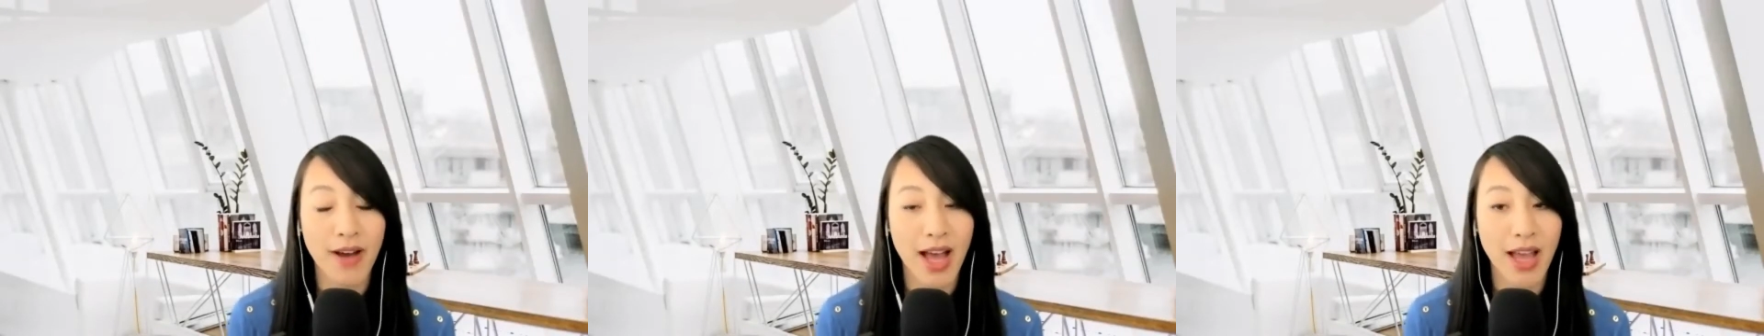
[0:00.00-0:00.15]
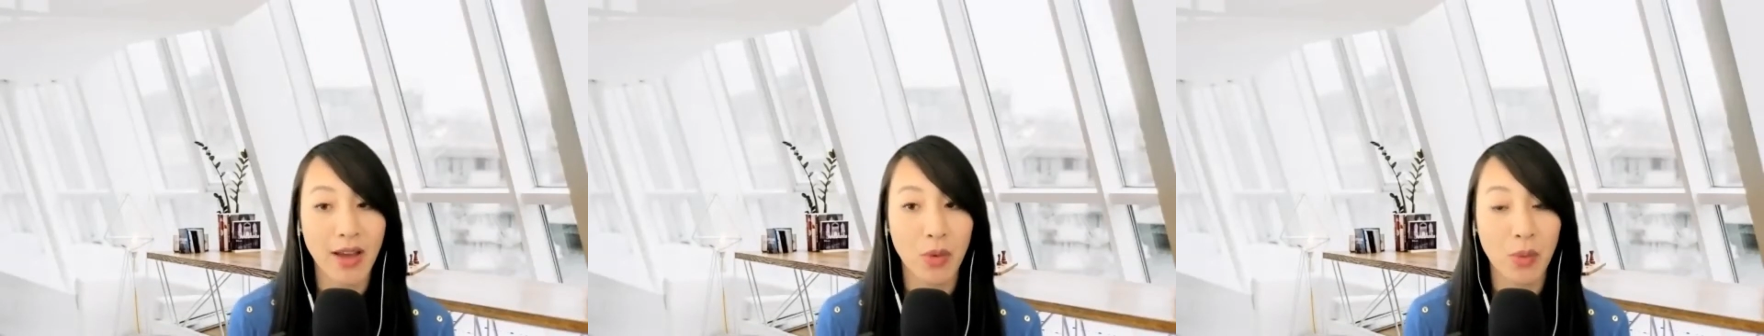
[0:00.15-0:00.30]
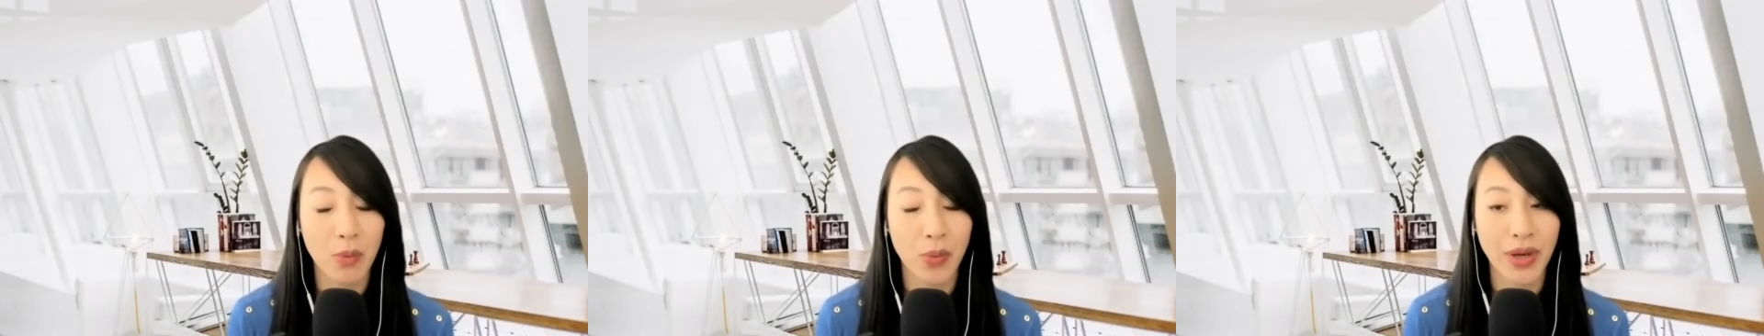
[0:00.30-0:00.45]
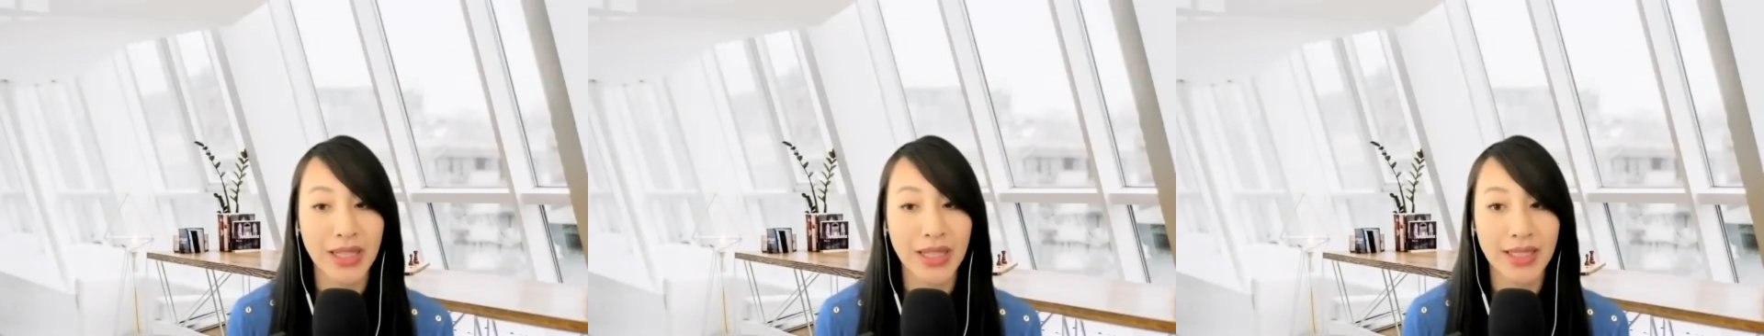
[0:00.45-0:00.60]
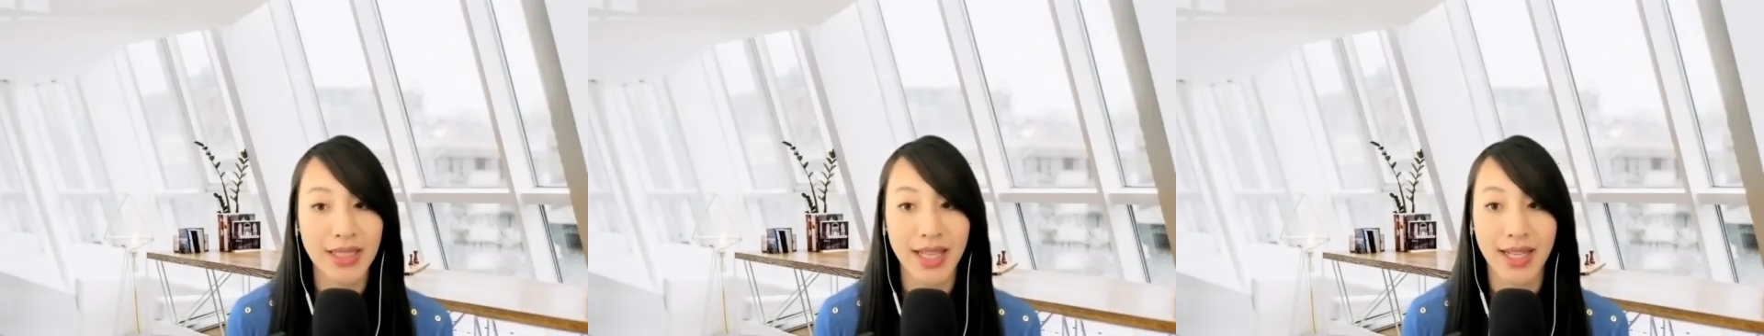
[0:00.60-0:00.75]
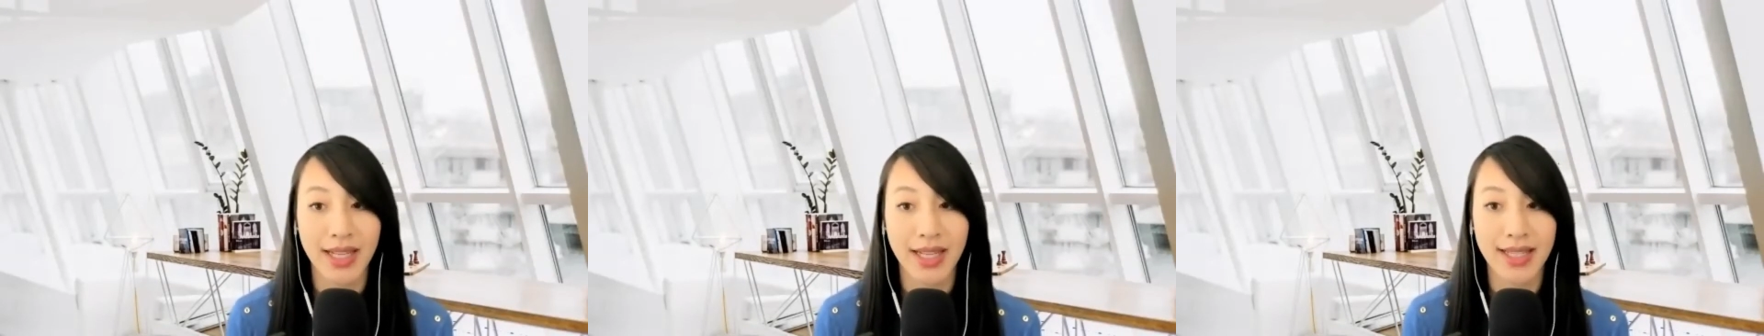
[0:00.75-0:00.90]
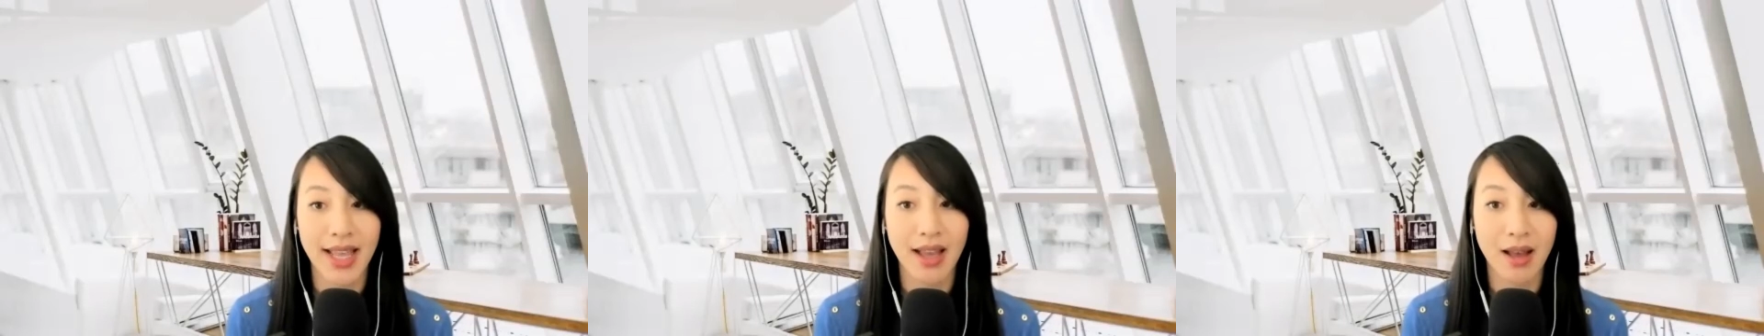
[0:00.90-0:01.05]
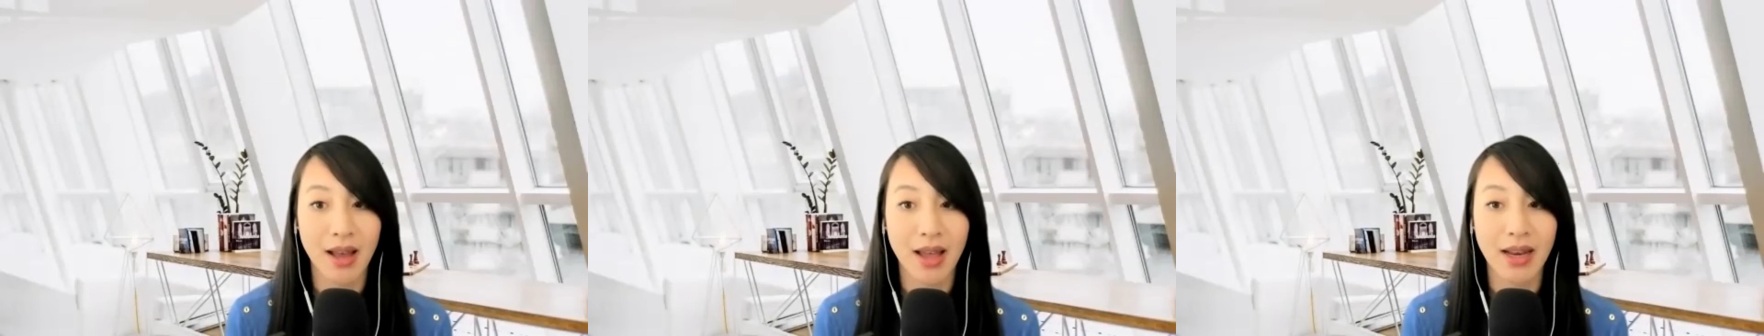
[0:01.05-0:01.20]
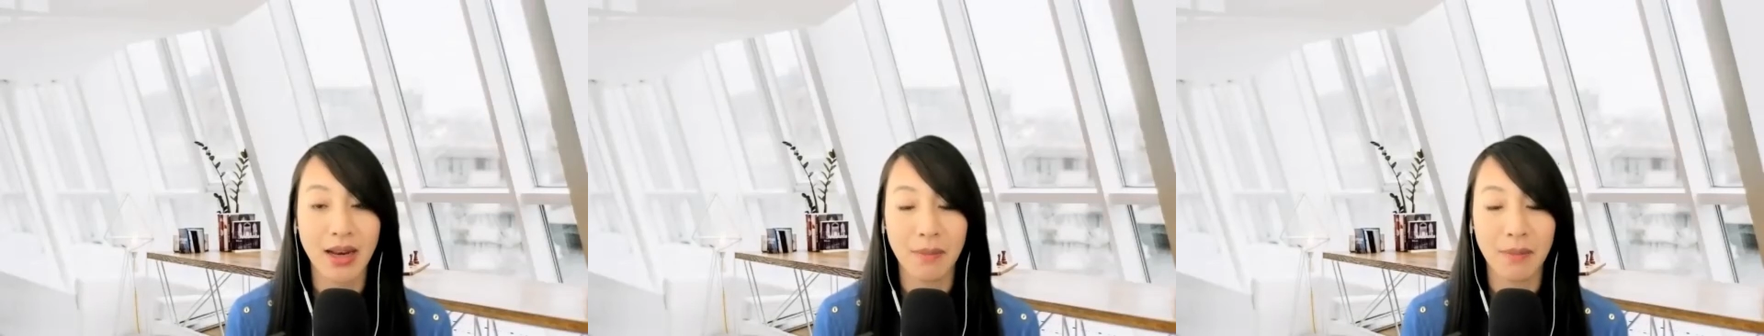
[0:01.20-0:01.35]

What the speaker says: 1.6 and